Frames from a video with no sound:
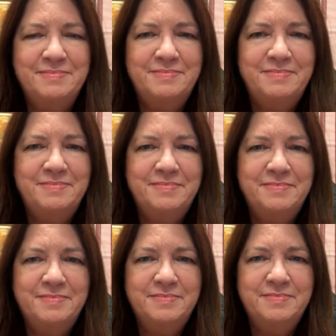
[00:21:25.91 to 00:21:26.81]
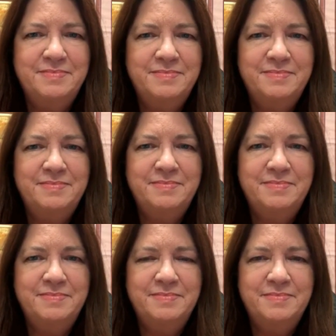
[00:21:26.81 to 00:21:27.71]

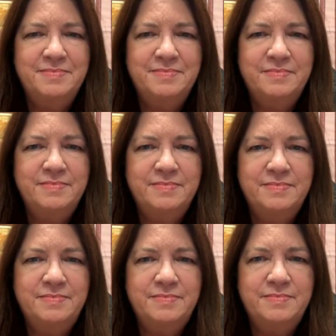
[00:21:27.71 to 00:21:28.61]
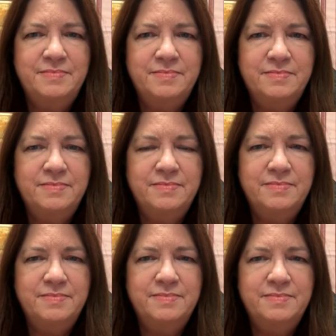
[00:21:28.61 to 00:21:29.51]

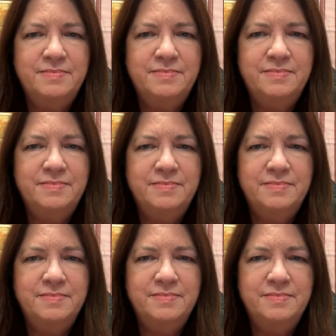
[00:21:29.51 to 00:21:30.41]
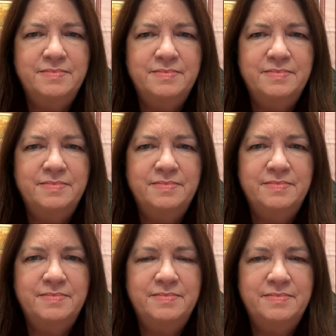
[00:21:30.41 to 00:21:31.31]

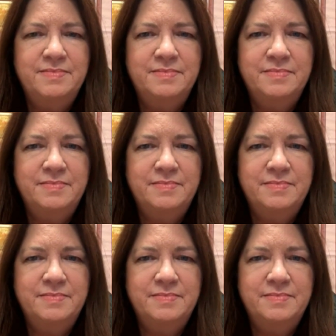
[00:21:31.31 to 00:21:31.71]
This person isn't speaking.